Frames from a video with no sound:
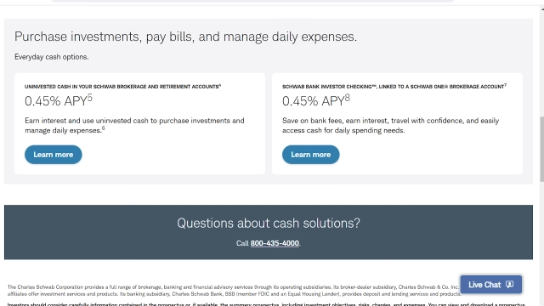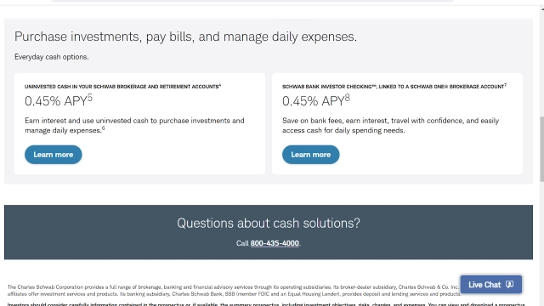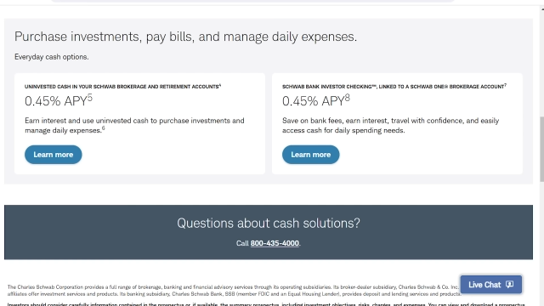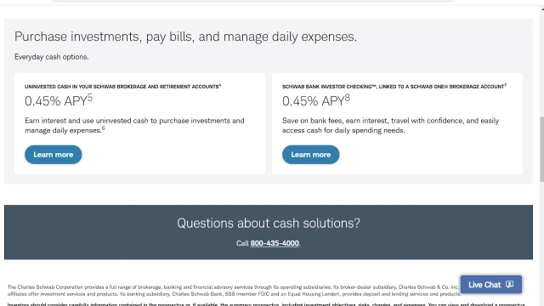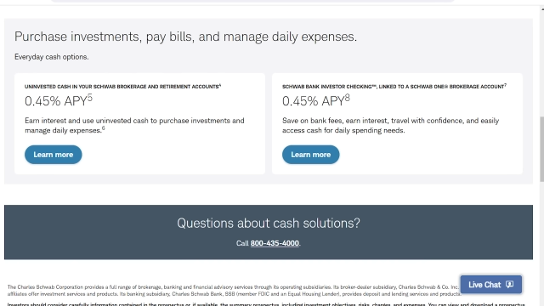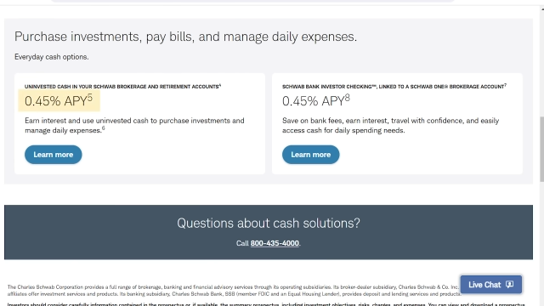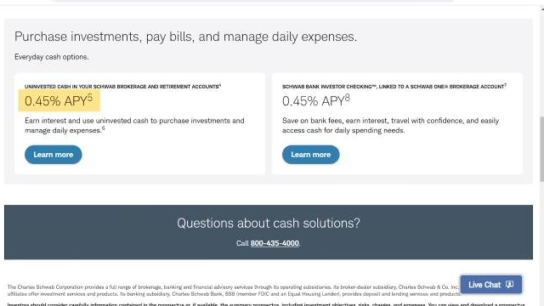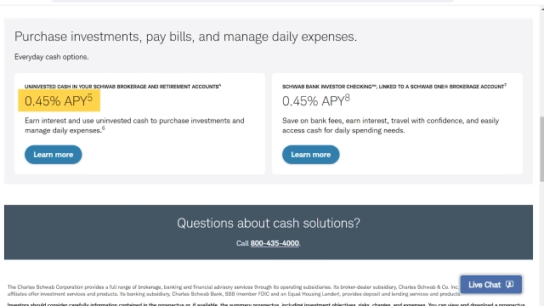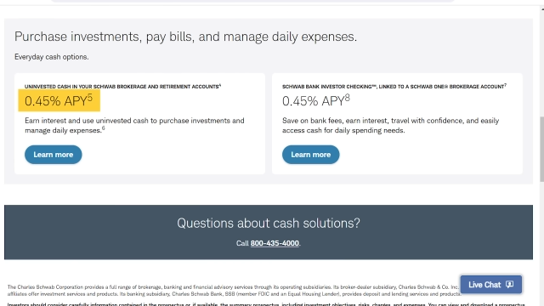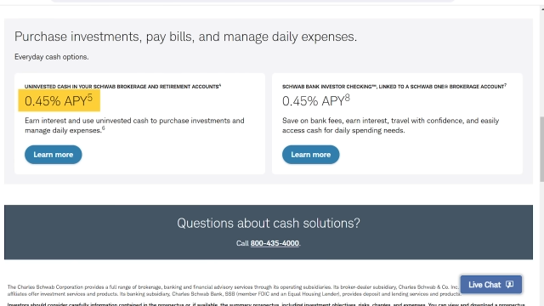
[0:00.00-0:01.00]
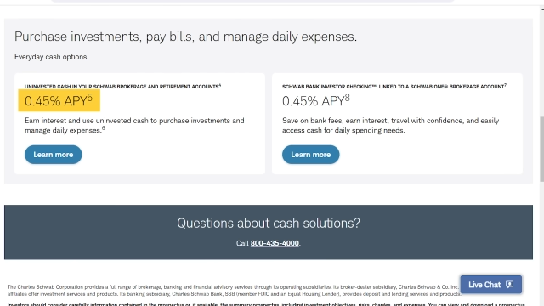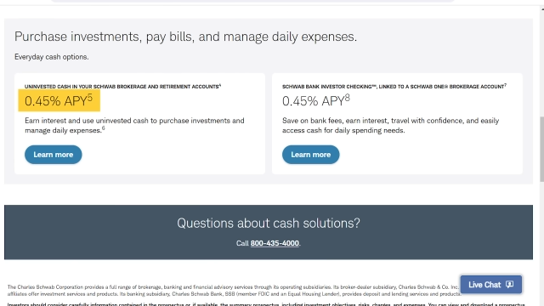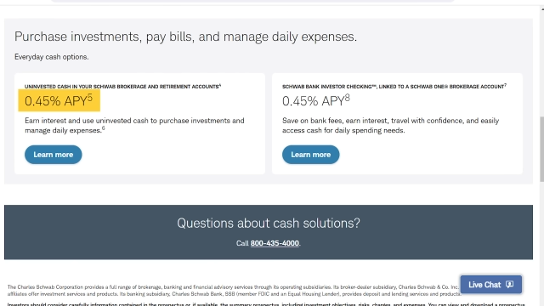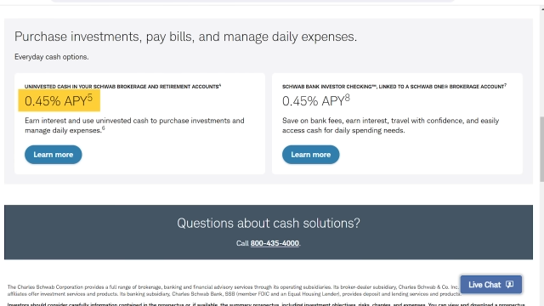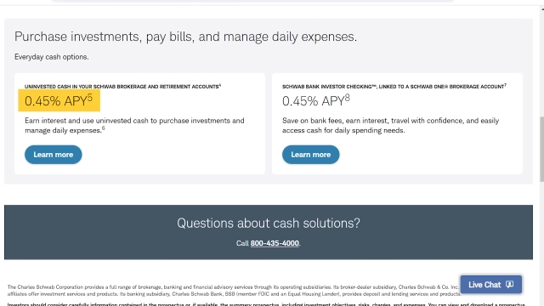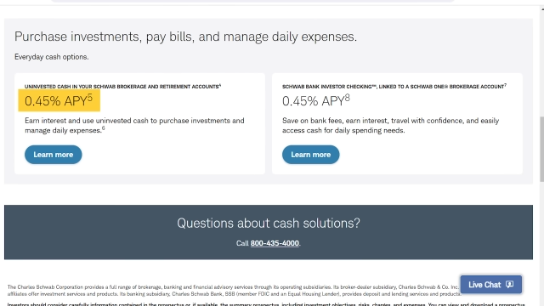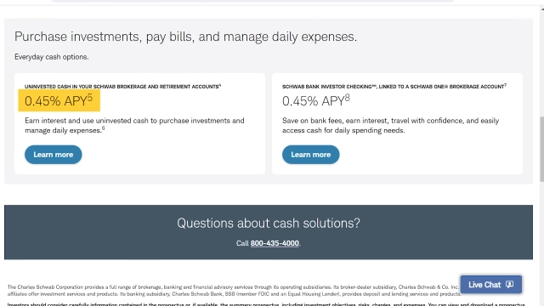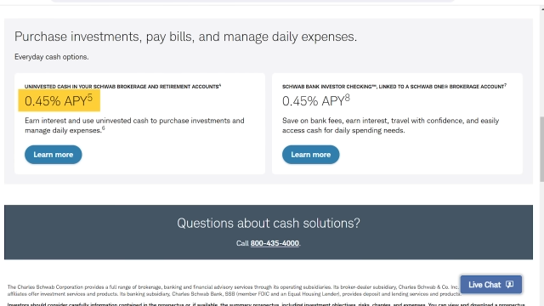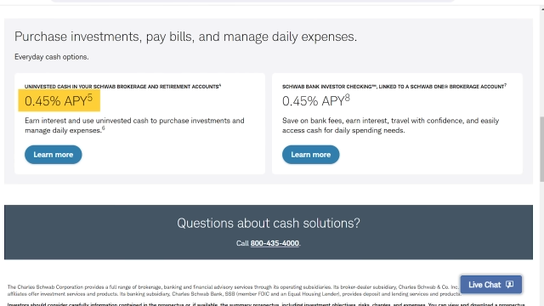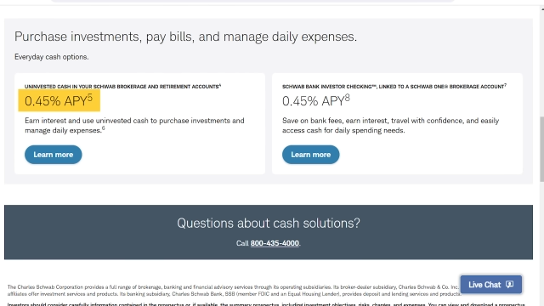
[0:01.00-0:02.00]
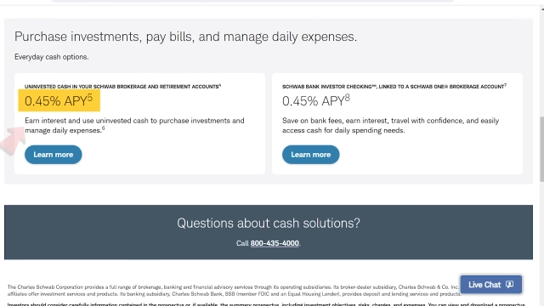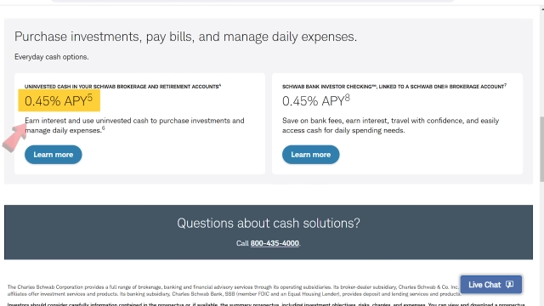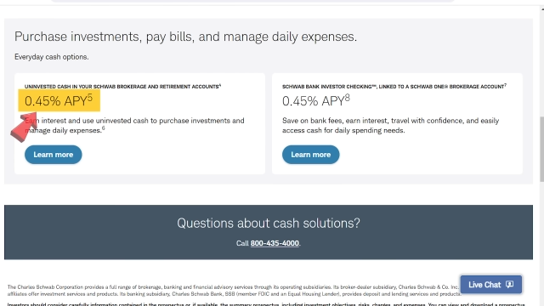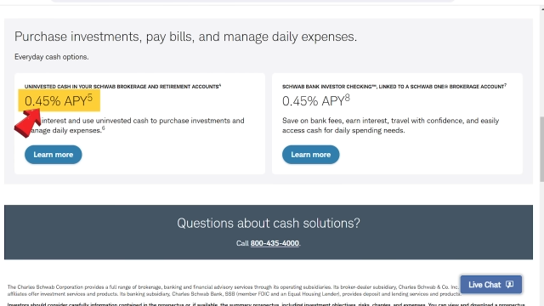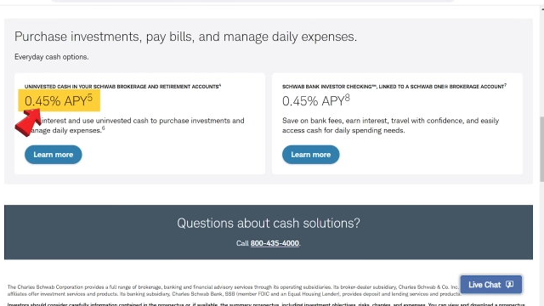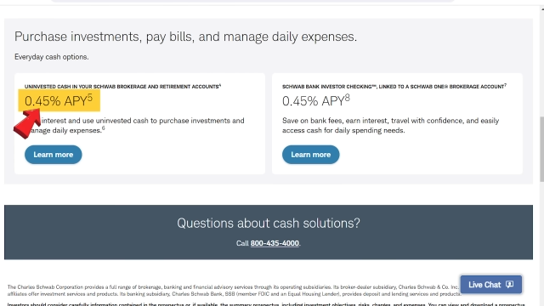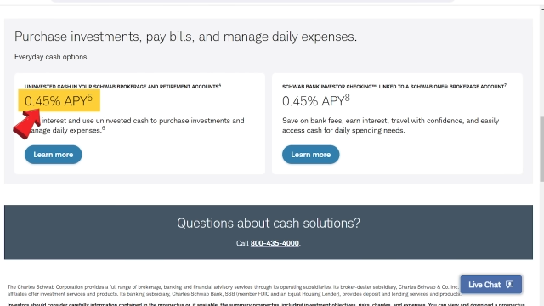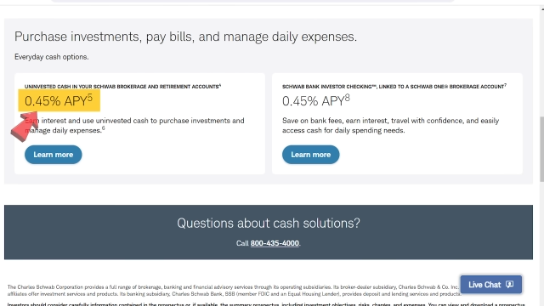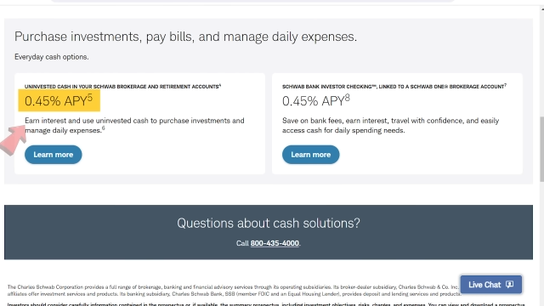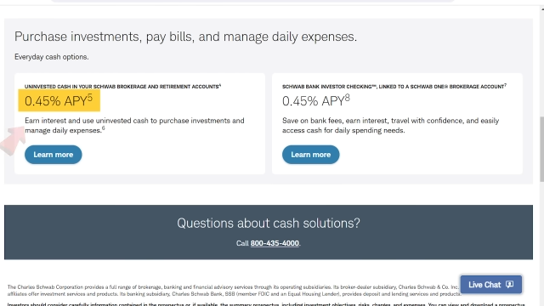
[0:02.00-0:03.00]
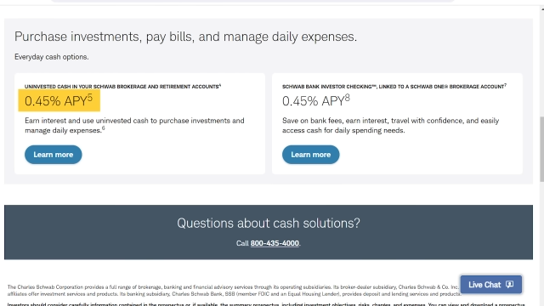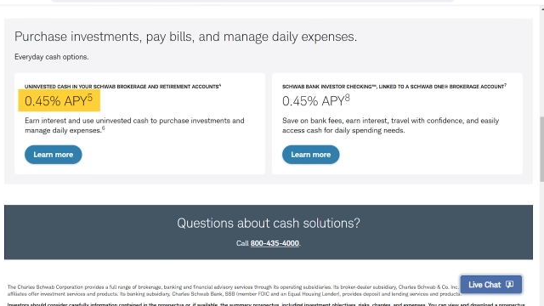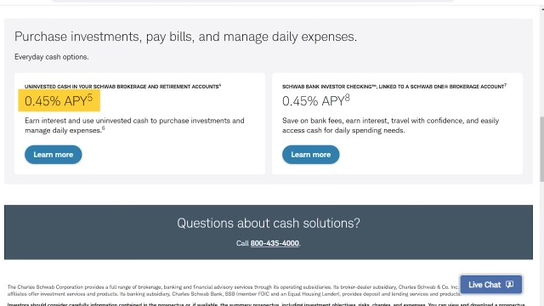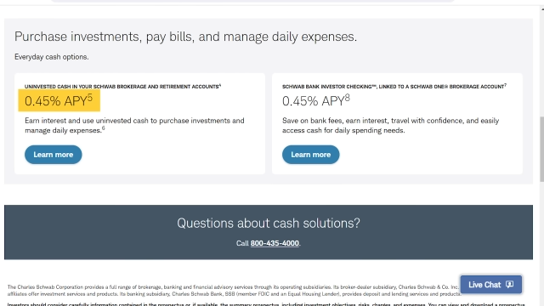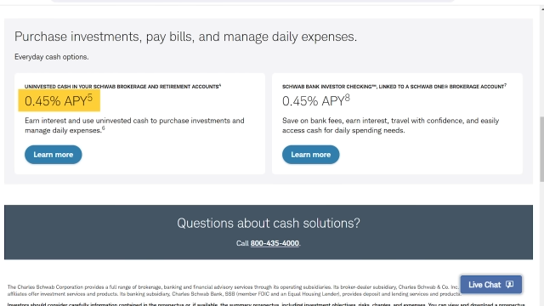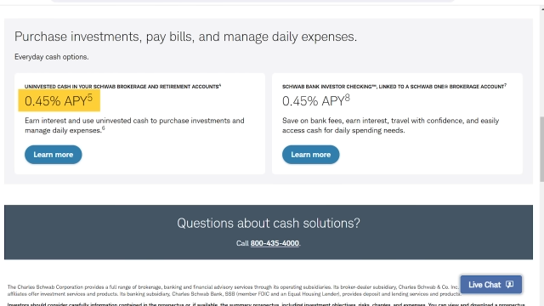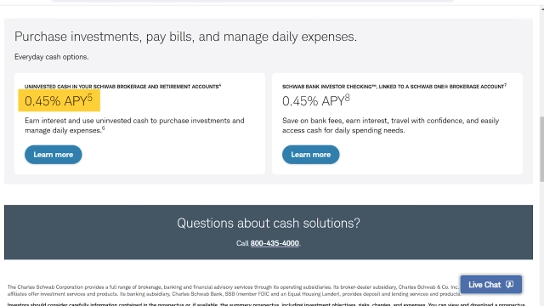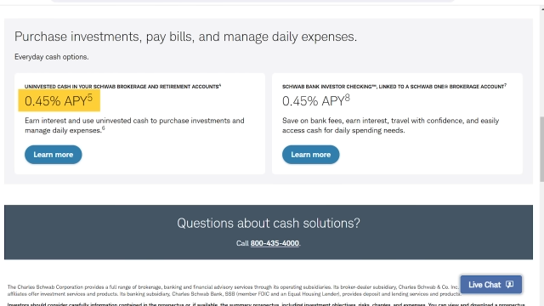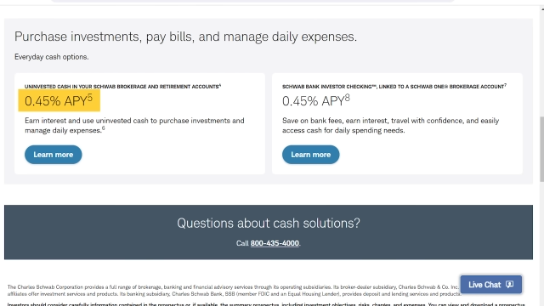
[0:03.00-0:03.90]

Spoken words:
Nobody's mouth can be seen.